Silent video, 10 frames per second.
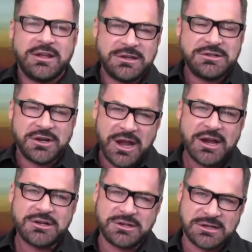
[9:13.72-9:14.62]
And it's your
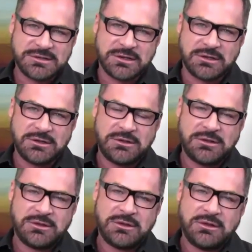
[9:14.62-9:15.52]
hairdresser
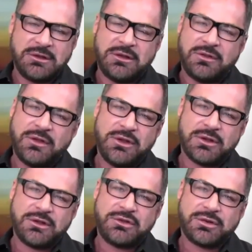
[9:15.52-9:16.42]
that
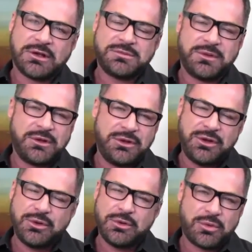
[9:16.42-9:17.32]
you'll entrust with a
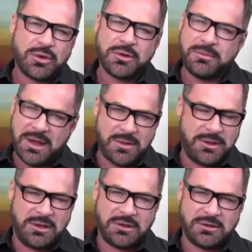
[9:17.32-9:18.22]
newborn
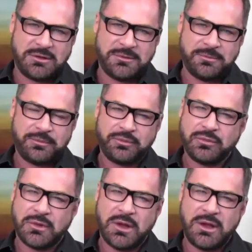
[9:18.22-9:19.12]
baby,
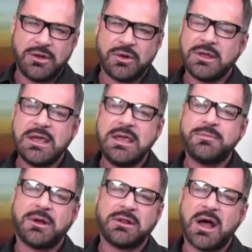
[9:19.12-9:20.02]
and you'll
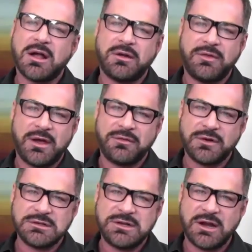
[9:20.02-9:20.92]
keep a lock of that
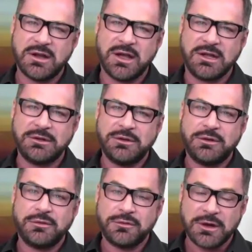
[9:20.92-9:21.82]
first haircut
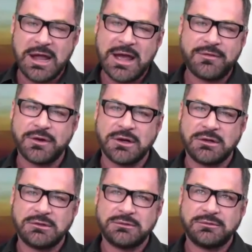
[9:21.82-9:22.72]

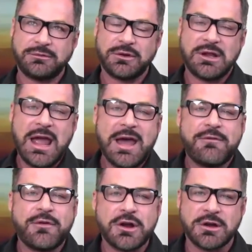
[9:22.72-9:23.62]
forever,
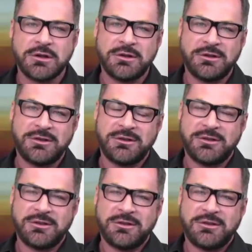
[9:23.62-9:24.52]
forever.
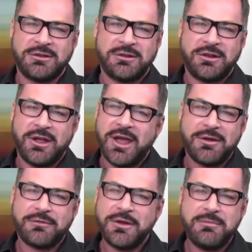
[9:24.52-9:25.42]

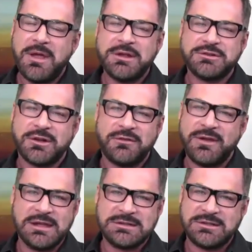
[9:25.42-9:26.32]
Every major
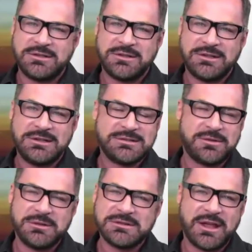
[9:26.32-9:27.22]
event in
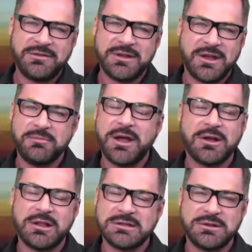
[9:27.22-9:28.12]
someone's lifetime
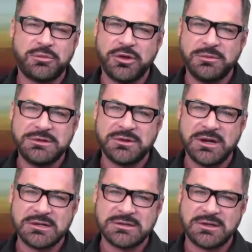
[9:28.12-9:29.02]
parallels an appointment to a
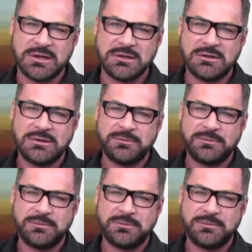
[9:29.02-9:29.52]
hair salon.